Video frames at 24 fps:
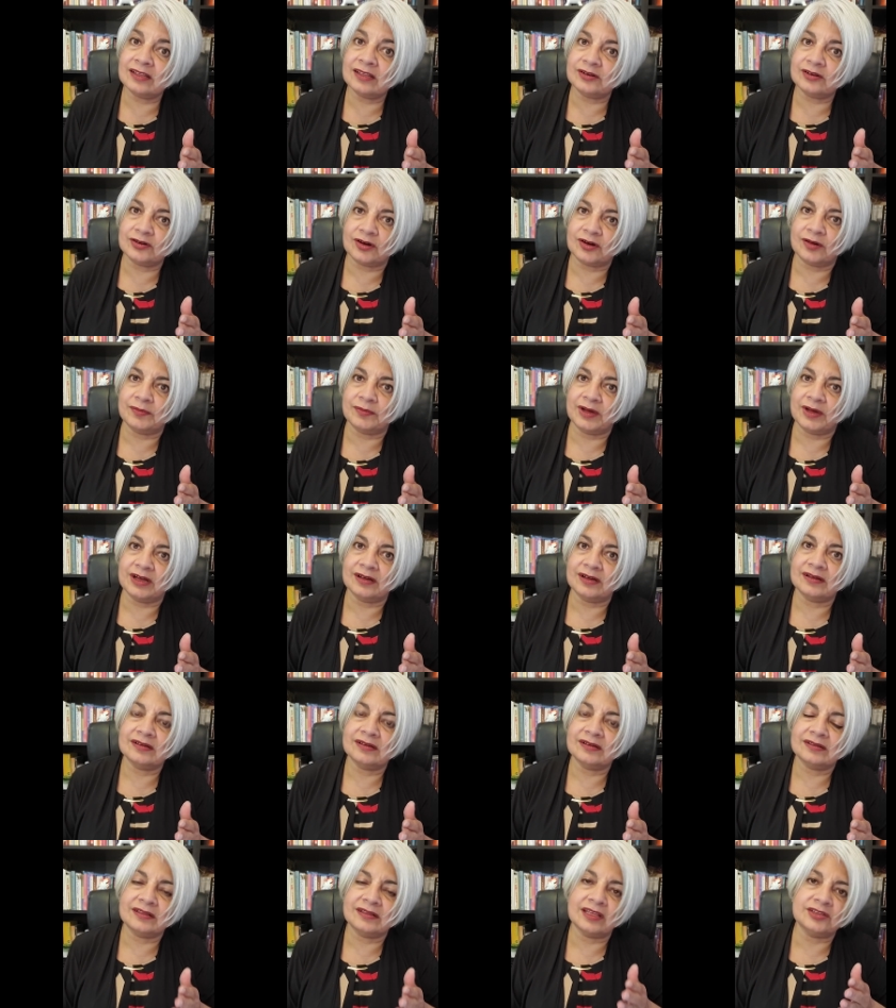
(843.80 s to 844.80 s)
the trauma
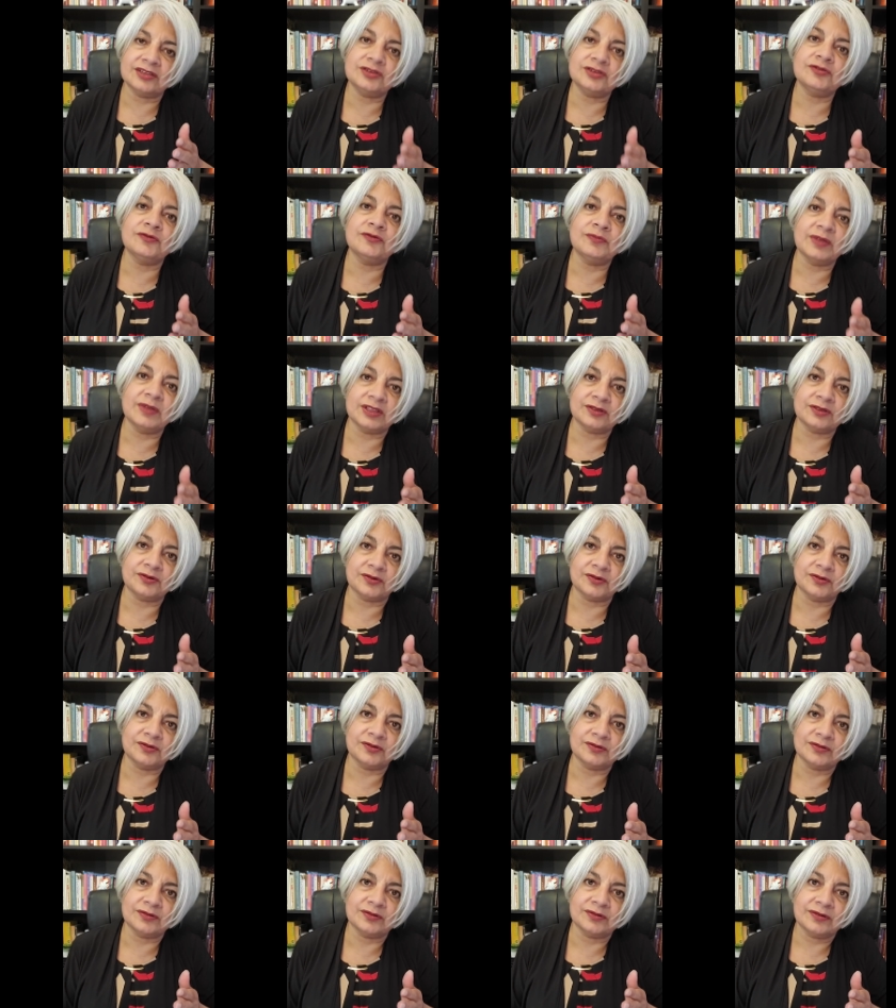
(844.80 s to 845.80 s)
that you've been through.